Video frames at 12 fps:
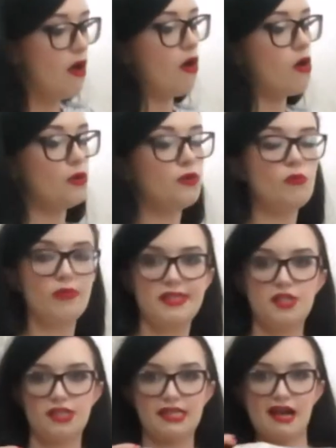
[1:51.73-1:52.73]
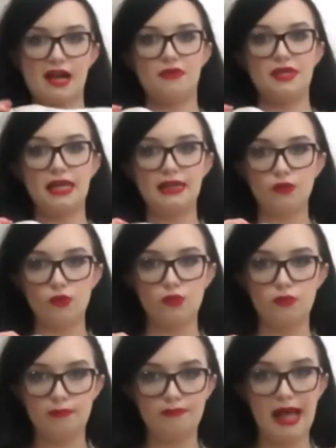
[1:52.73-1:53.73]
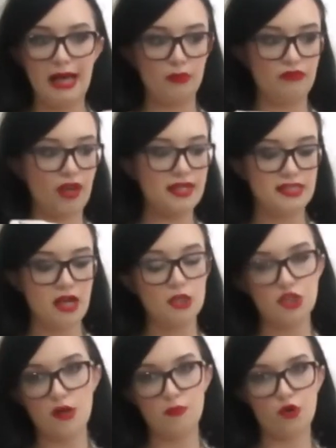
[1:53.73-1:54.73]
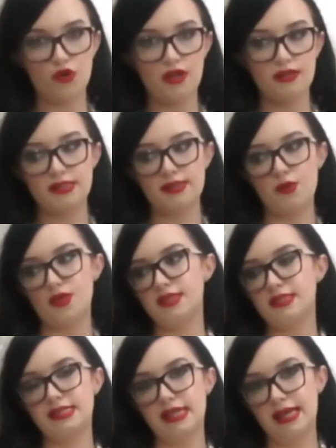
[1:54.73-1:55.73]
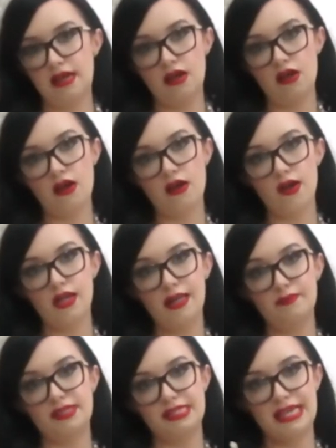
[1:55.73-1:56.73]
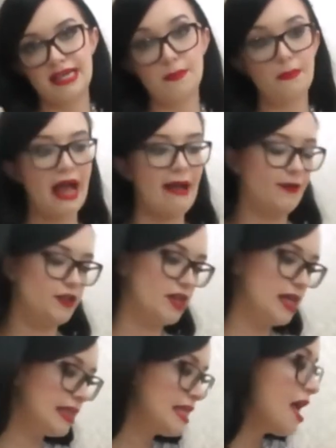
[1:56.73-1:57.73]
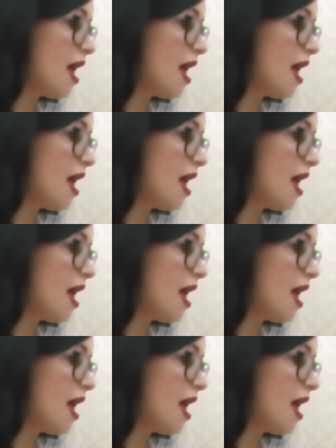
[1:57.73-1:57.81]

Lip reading: I'll normally just carry a little bag with like touch-up products, so concealer, lipstick and powder,